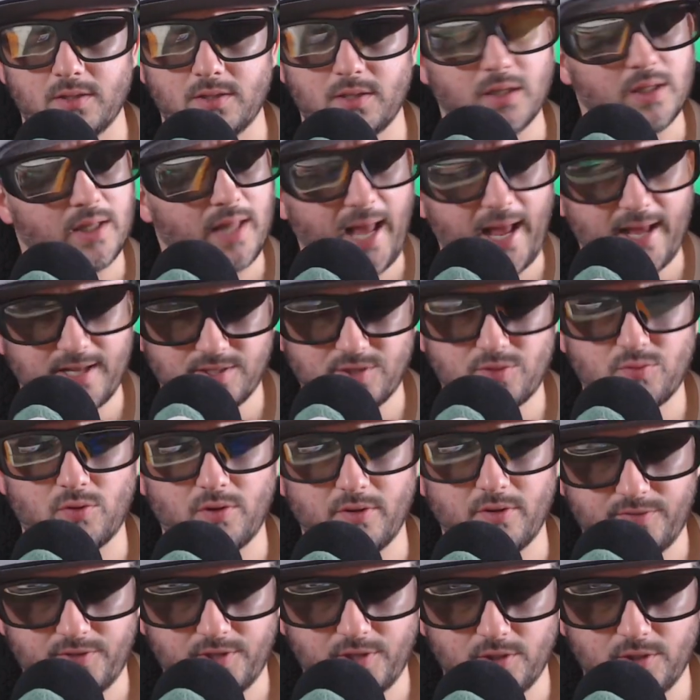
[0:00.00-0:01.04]
The last
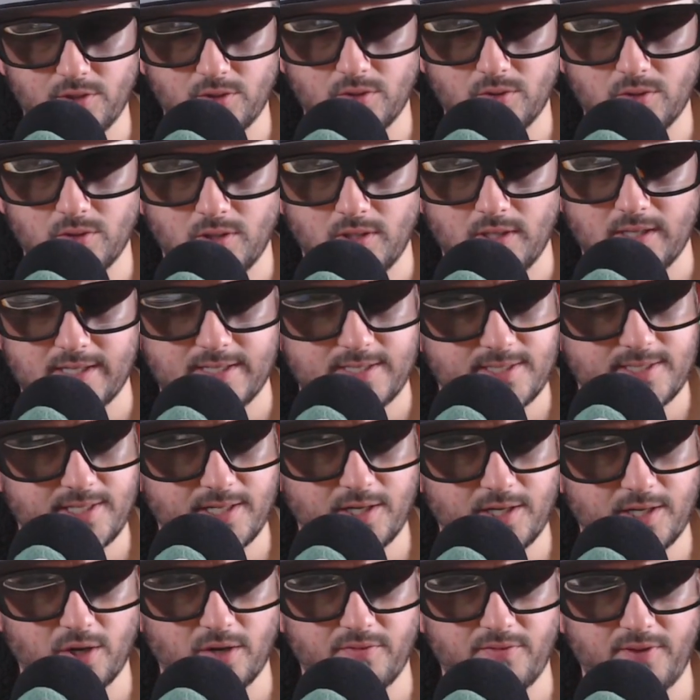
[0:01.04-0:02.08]
review.
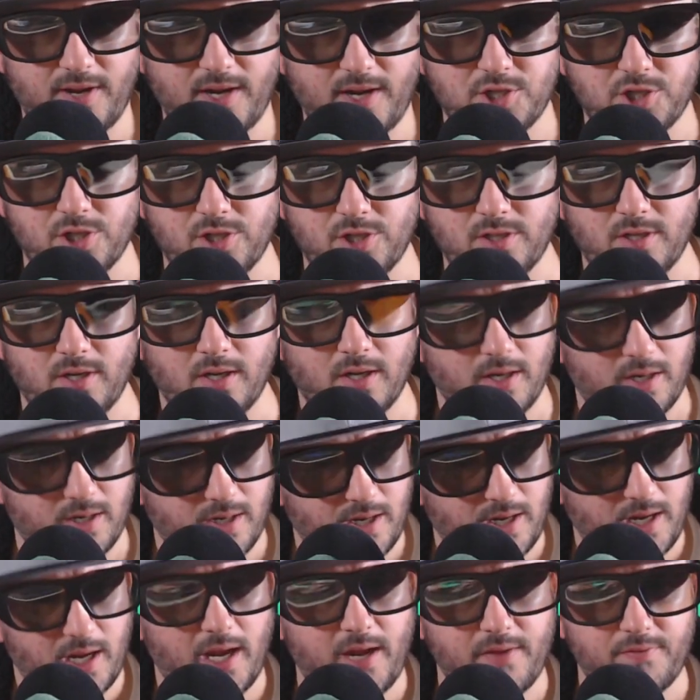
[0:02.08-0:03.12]
Secret Invasion,
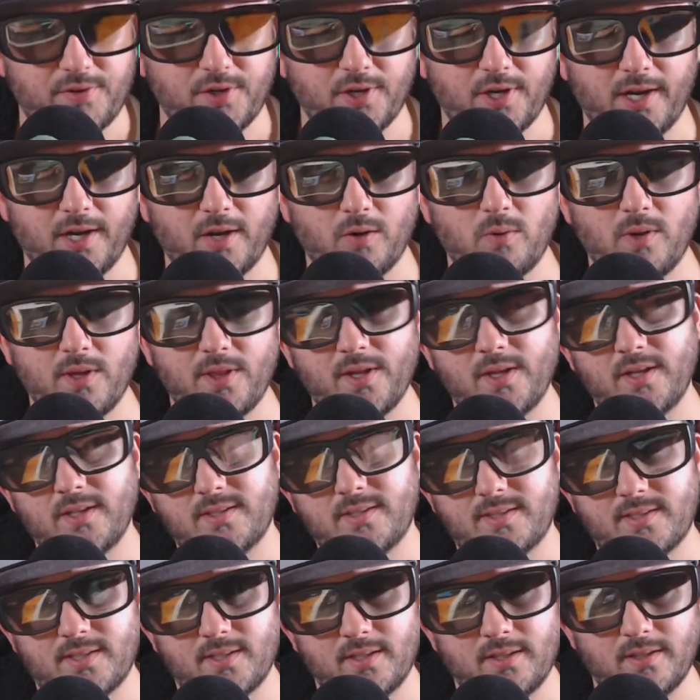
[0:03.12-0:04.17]
if you're here with
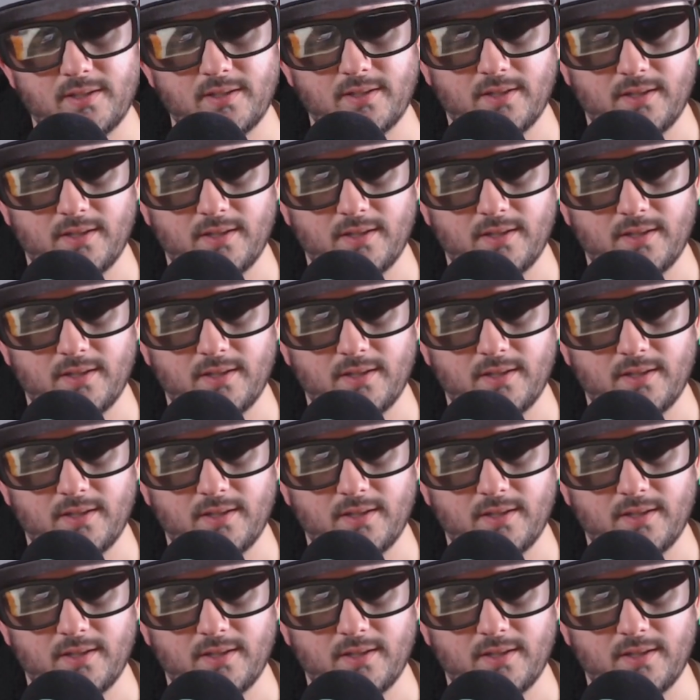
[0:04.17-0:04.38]
us,